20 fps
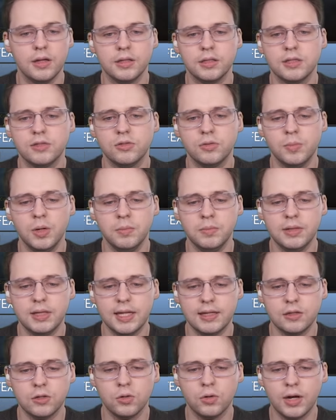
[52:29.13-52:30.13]
Because remember
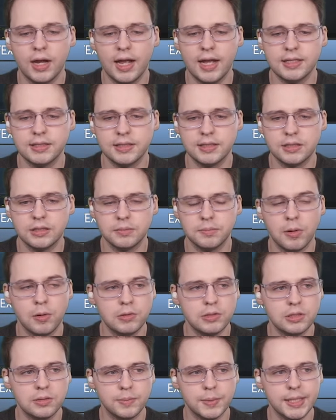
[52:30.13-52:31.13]
that Torghast is
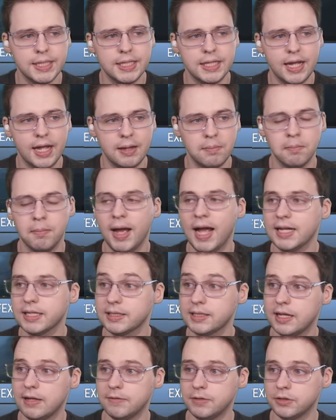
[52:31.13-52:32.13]
supposed to be a
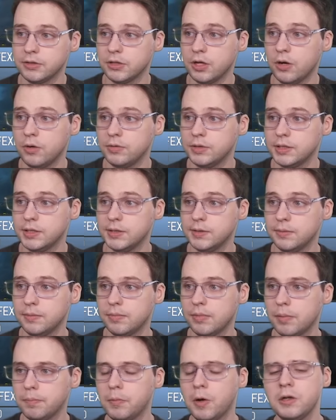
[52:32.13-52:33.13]
max level zone too.
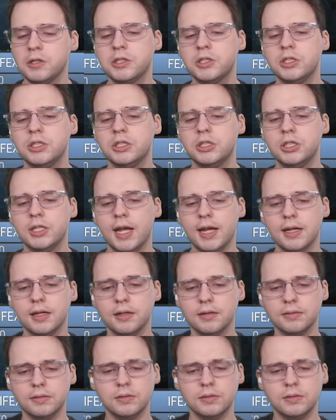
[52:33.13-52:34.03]
Posture check.